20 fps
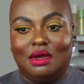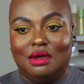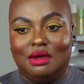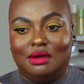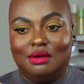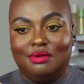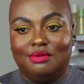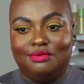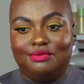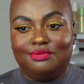
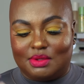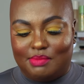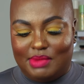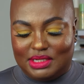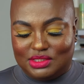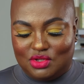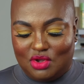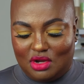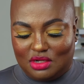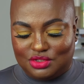of
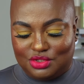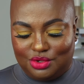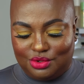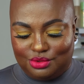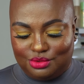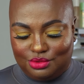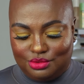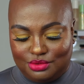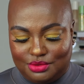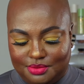my dark
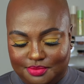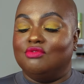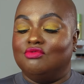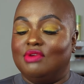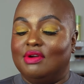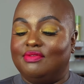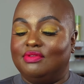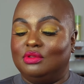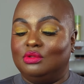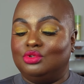circles.
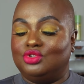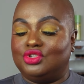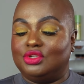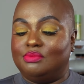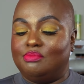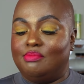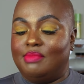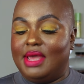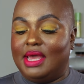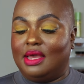
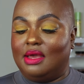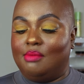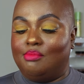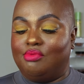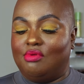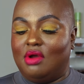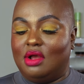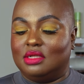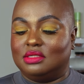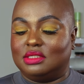Revolution Mega
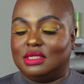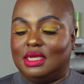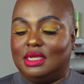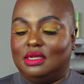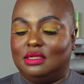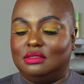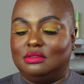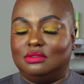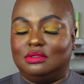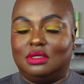Bronzer
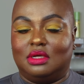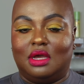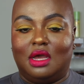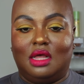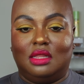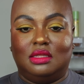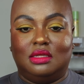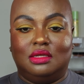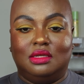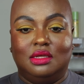in the
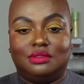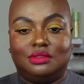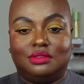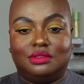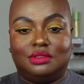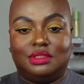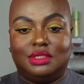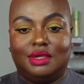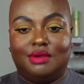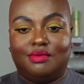color
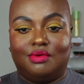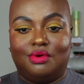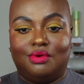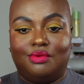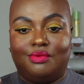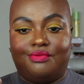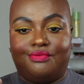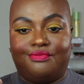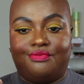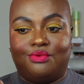
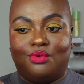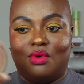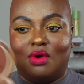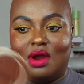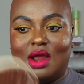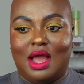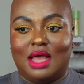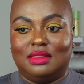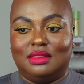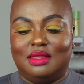04.
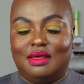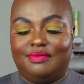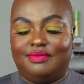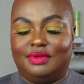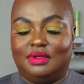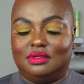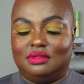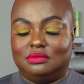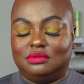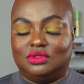I love
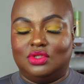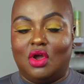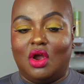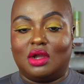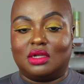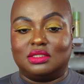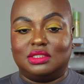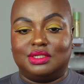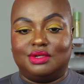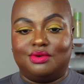it.
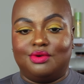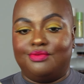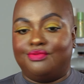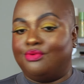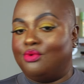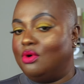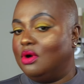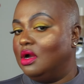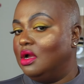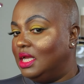Dark
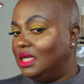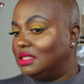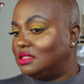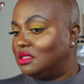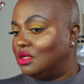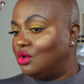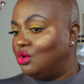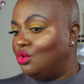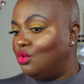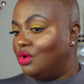04. It's
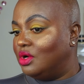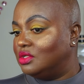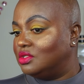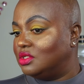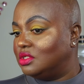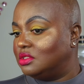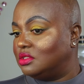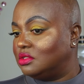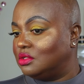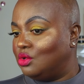a
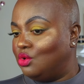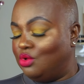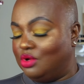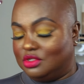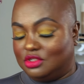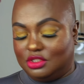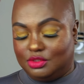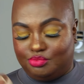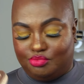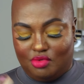gorgeous
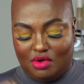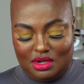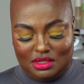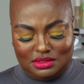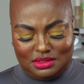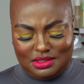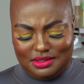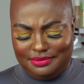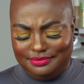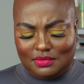Gorgeous
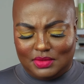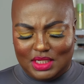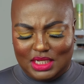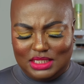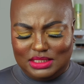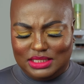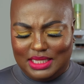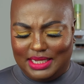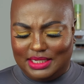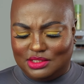bronzer.
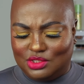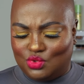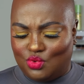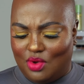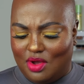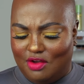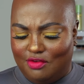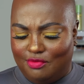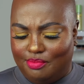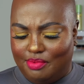It's like
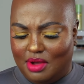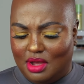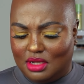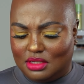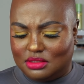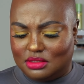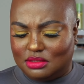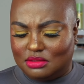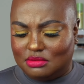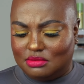12
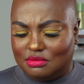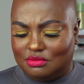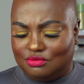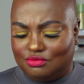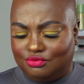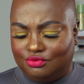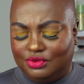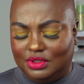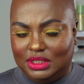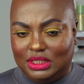bucks.
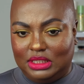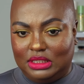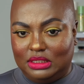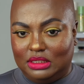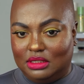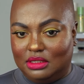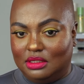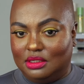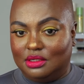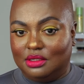Really
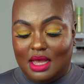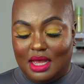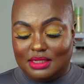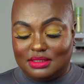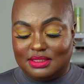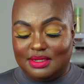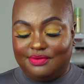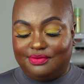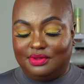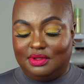good. I
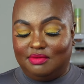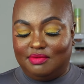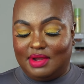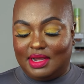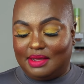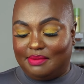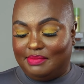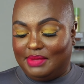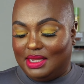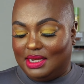definitely
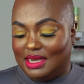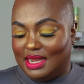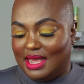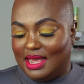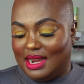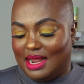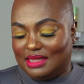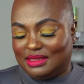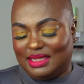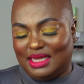recommend
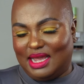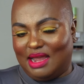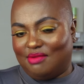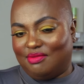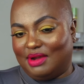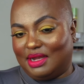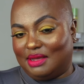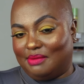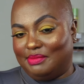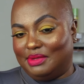that. I think I
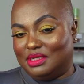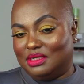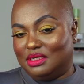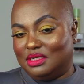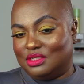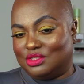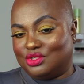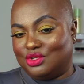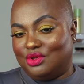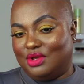recommended
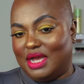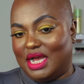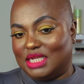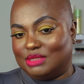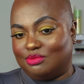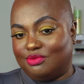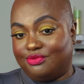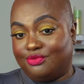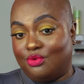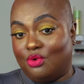it to you guys
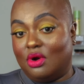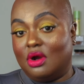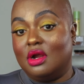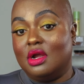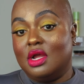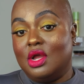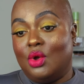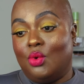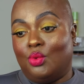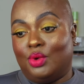before
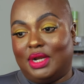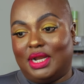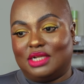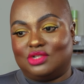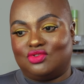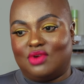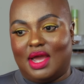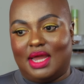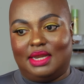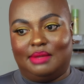when I
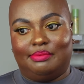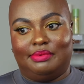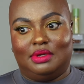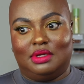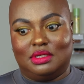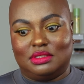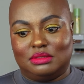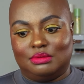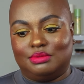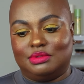tried it
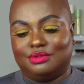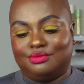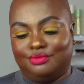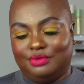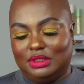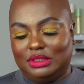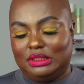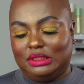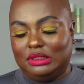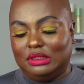because it was
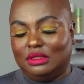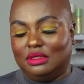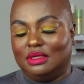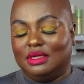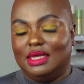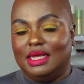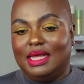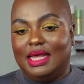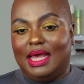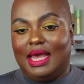really good.
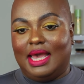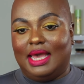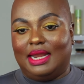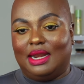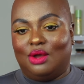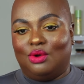And